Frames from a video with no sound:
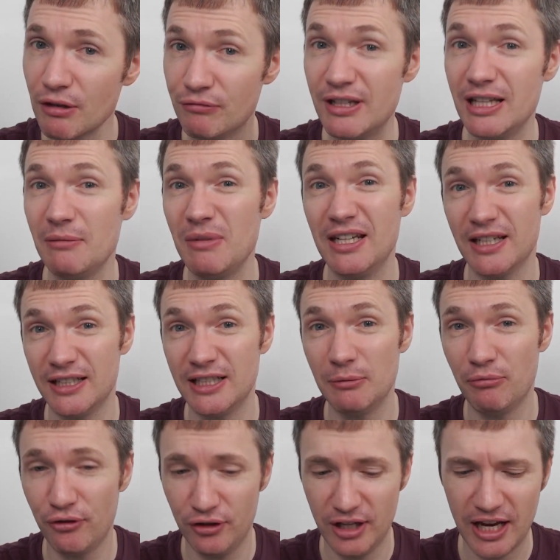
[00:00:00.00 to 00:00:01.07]
really mean I
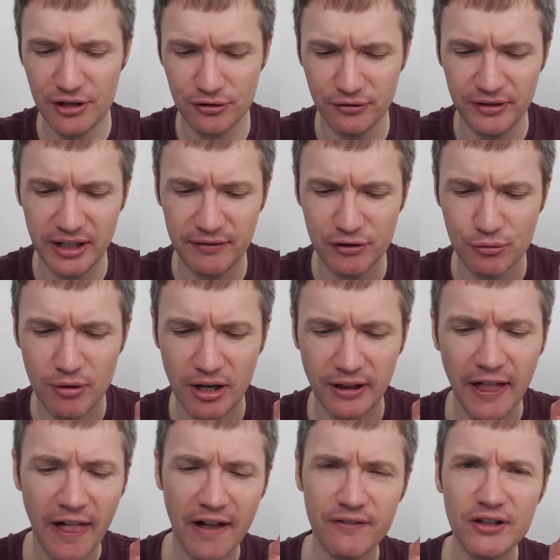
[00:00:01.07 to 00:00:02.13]
did prefer the hazelnut flavour as
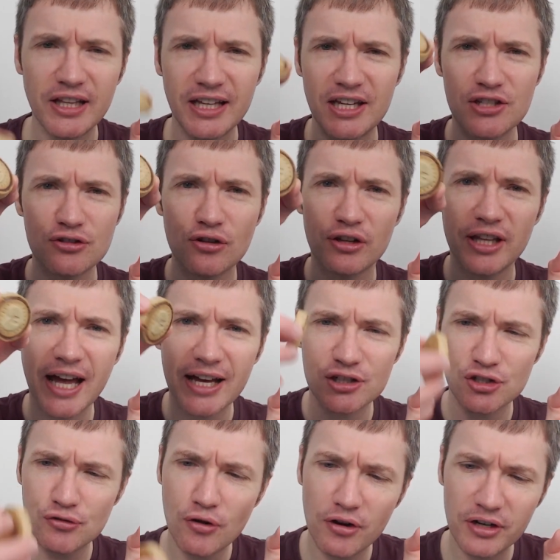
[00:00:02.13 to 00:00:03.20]
well. I feel like it's not
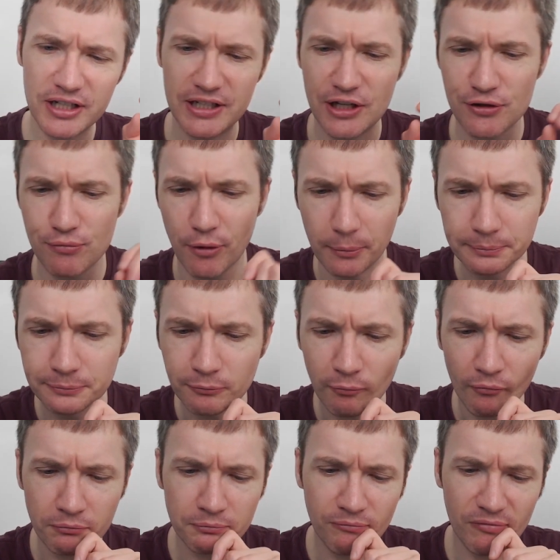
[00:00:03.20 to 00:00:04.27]
that strong in this one.
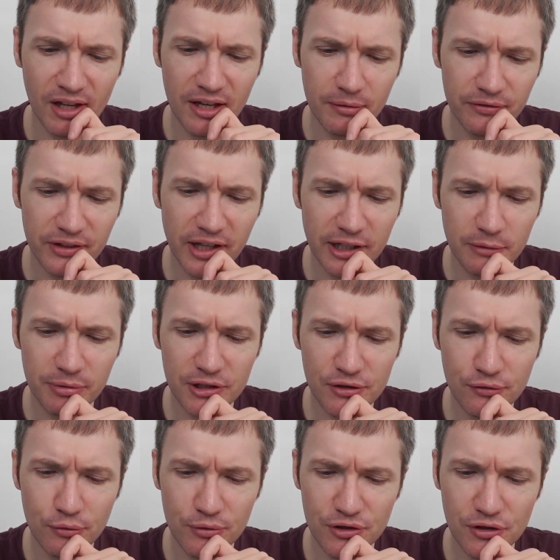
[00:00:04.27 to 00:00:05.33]
I feel like the
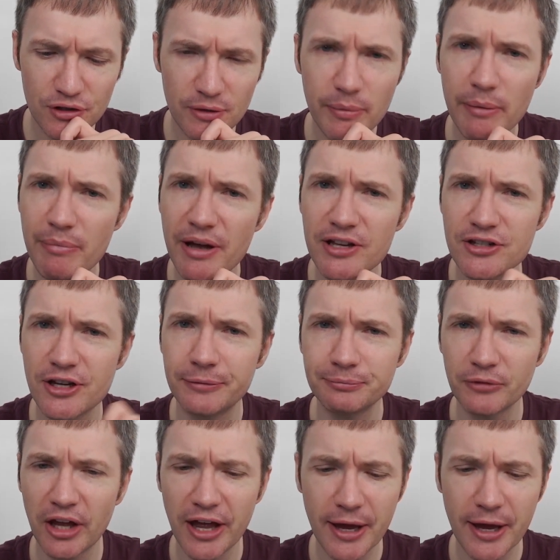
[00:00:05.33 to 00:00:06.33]
Blissful was just a bit better.